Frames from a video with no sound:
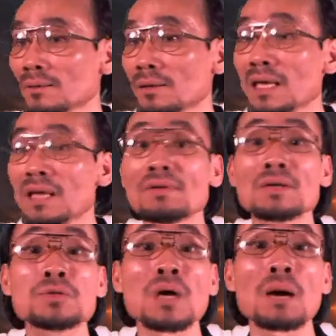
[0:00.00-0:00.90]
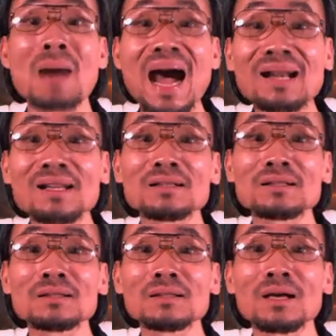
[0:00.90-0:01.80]
even to
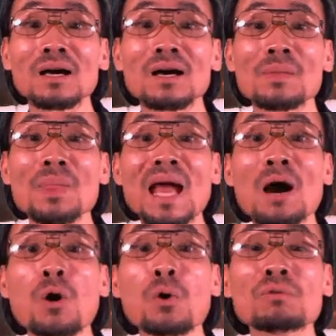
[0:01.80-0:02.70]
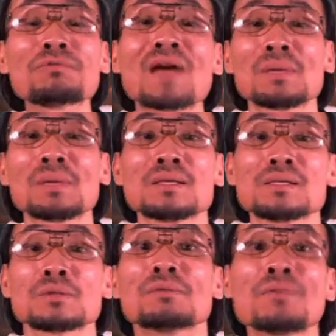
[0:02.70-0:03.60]
abandon their own families
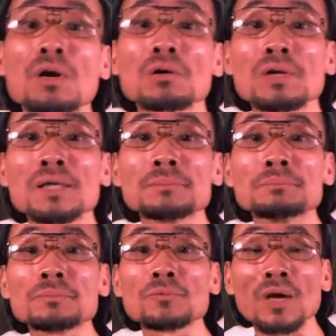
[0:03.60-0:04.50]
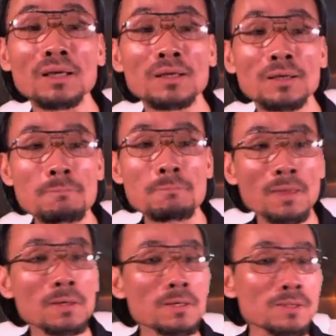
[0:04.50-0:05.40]
to follow him, right?
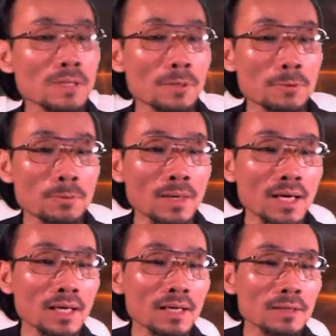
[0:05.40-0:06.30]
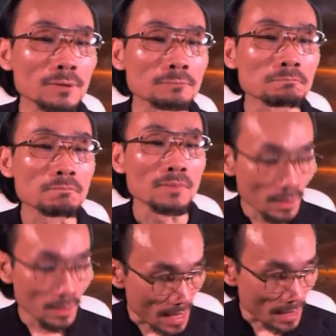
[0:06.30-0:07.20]
So
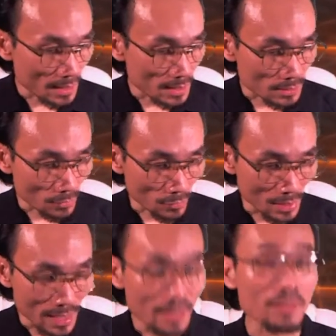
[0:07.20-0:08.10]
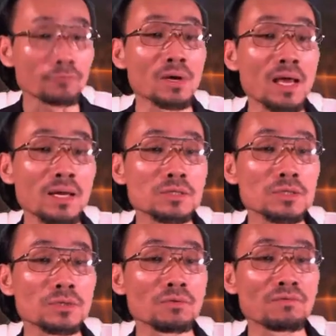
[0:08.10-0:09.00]
that is related
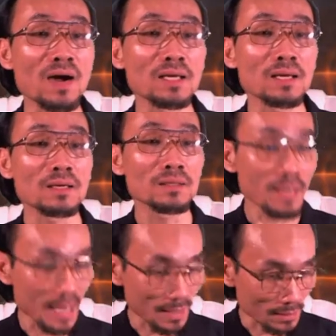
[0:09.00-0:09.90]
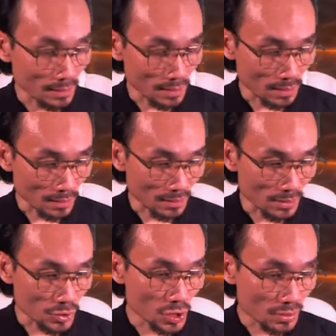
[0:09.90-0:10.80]
to Vatican and the
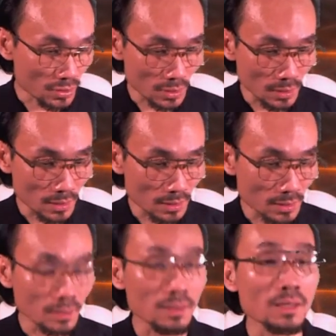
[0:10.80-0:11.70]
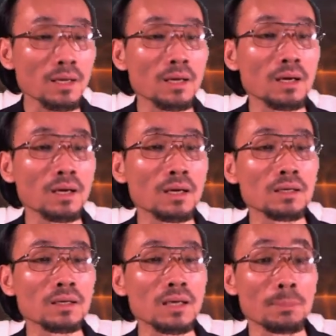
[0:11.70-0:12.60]
Church
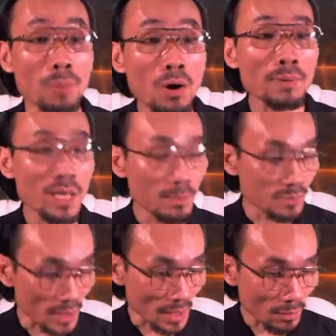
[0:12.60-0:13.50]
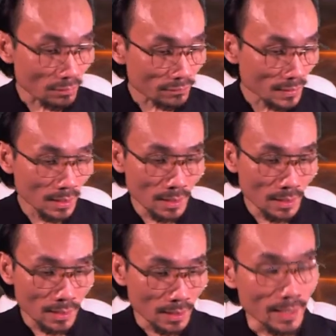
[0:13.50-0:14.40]
and the Pope himself.
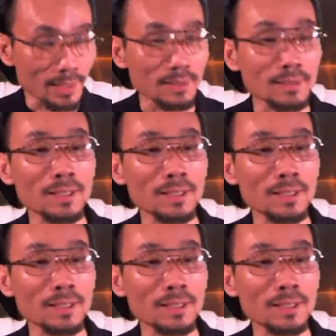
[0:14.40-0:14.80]
And